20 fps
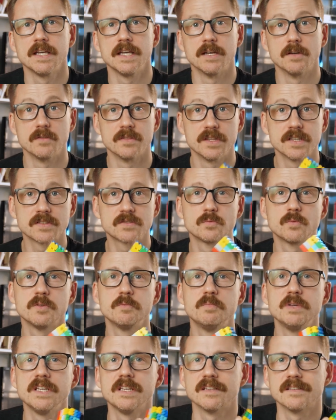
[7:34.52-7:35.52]
it this
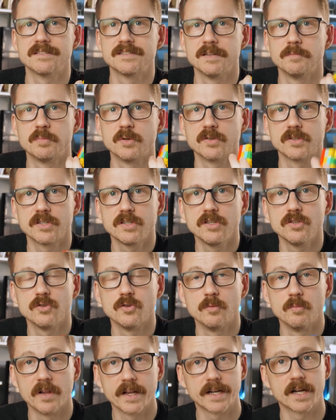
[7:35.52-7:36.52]
would be a simple
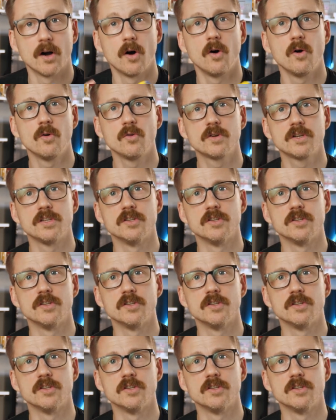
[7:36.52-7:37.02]
cube, like a whole